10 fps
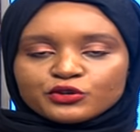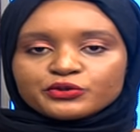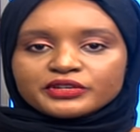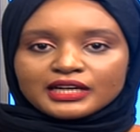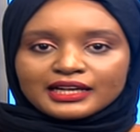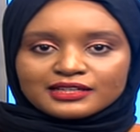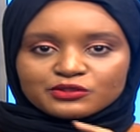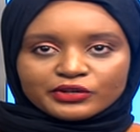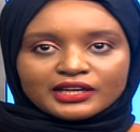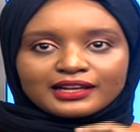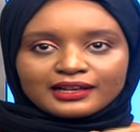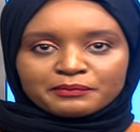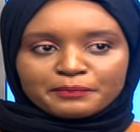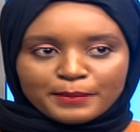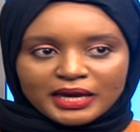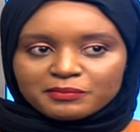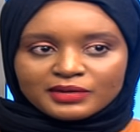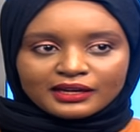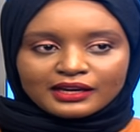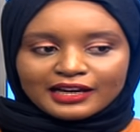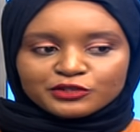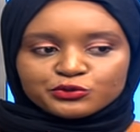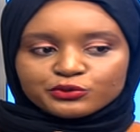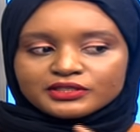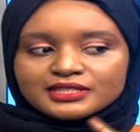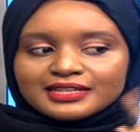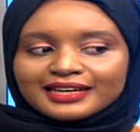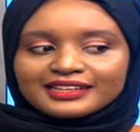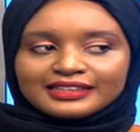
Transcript: So you realize, okay, maybe I should start